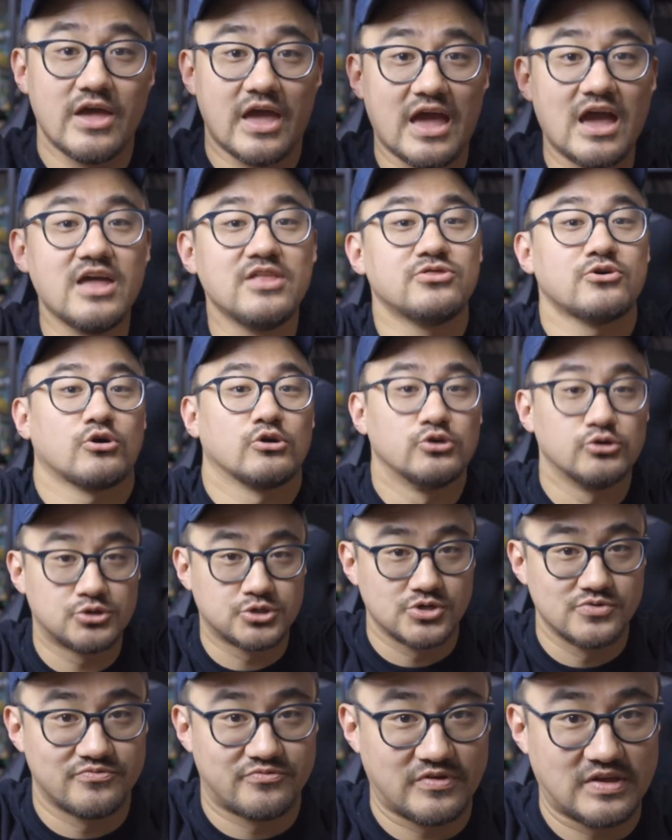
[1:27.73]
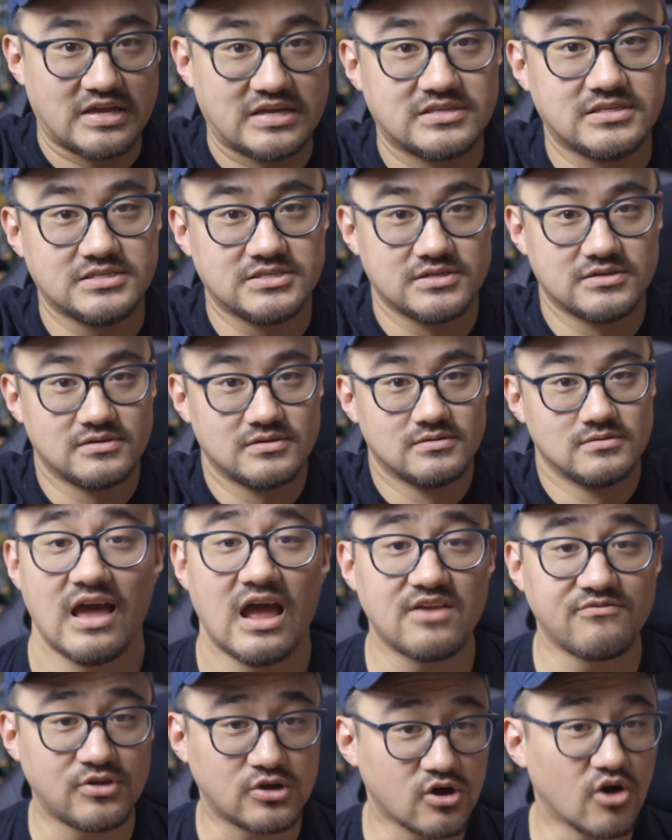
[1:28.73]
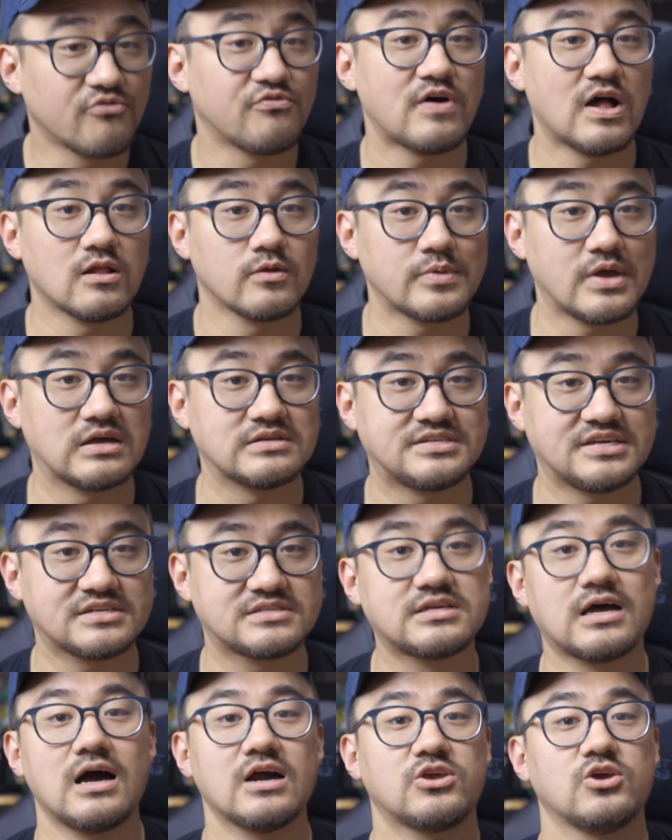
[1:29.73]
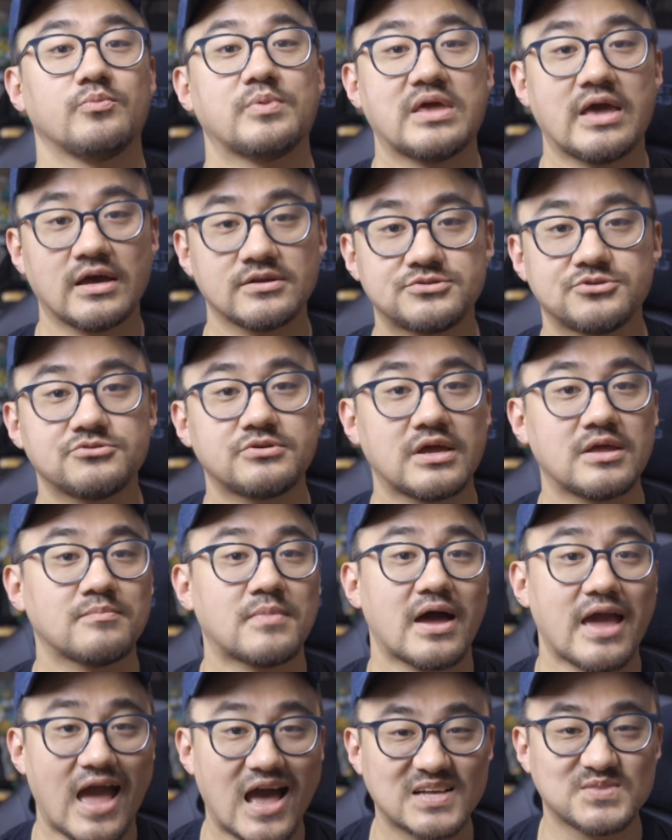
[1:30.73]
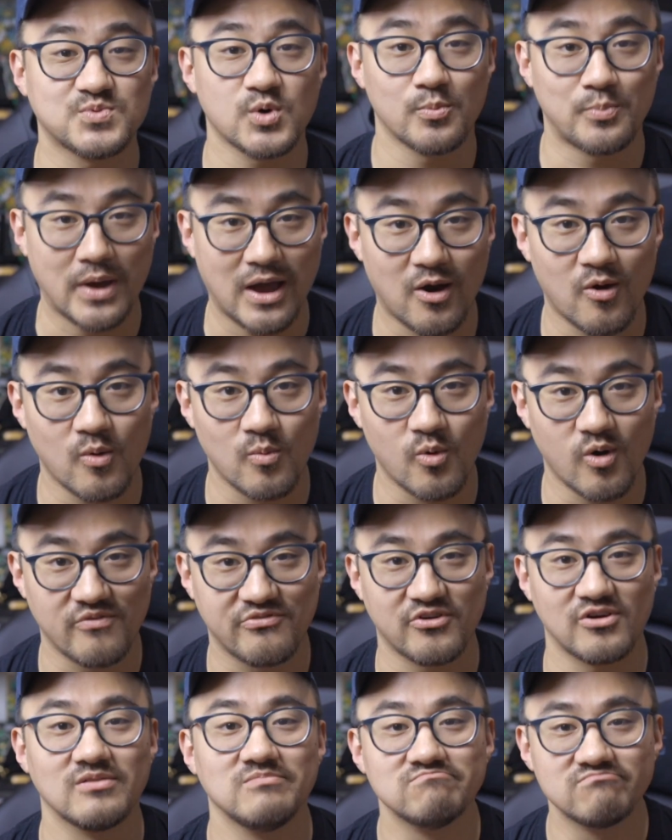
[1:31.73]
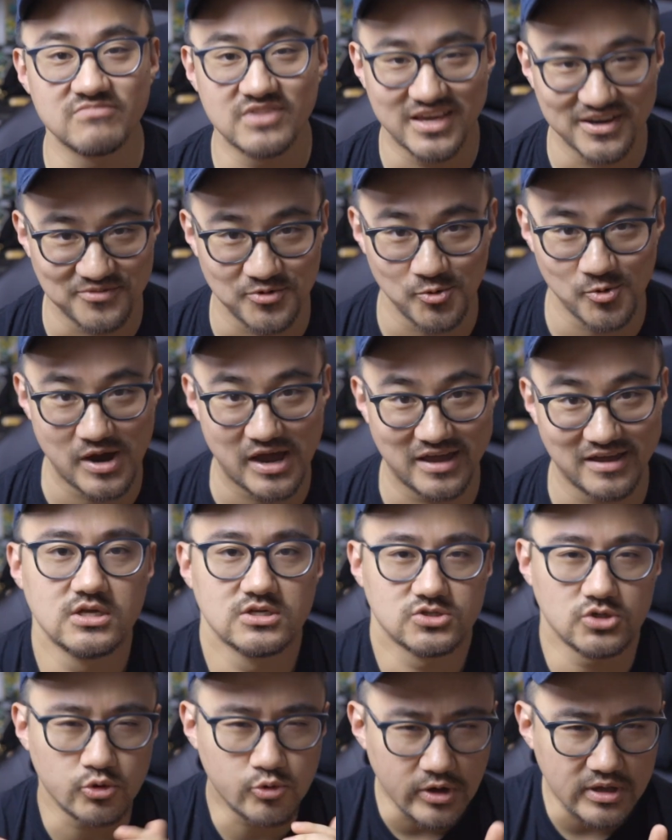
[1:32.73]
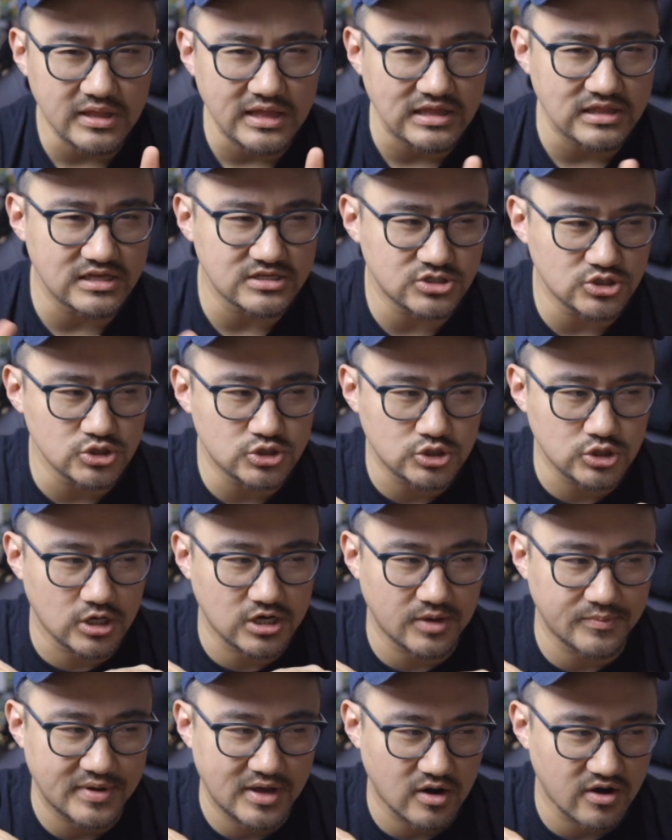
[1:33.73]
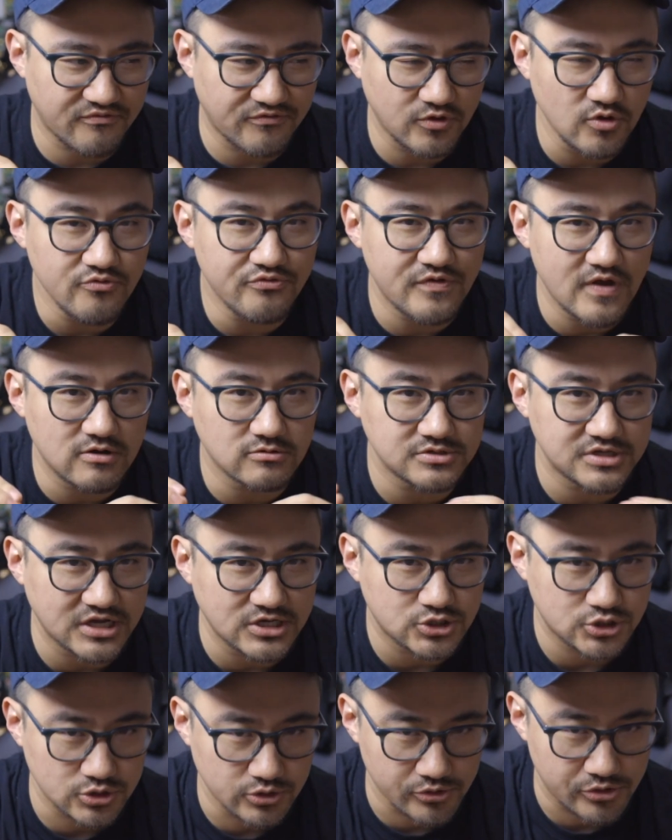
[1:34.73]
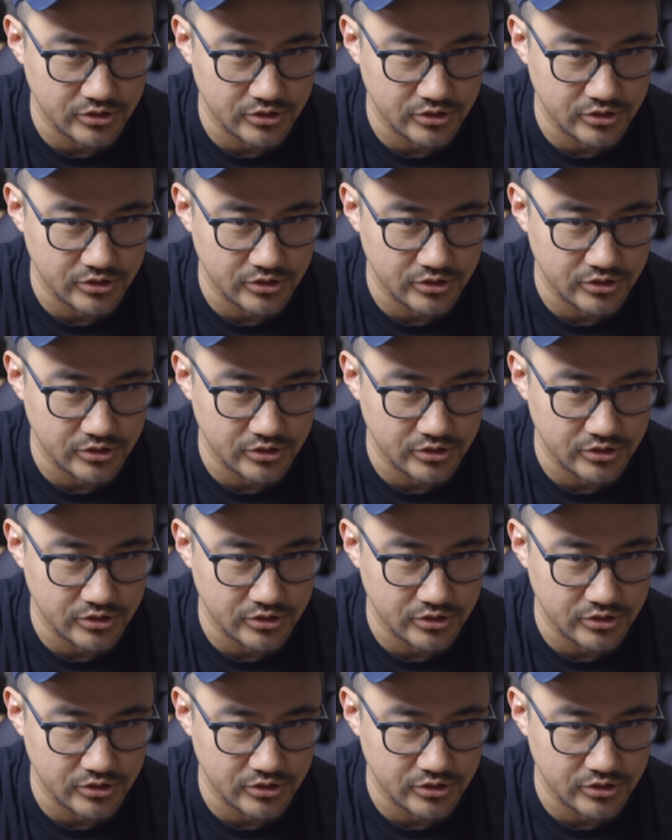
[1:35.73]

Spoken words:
in their YouTube feeds. And if you go follow me on TikTok, you'll be entered in my Hasbro Power Morpher giveaway. So quickly, let's just talk about a few foundational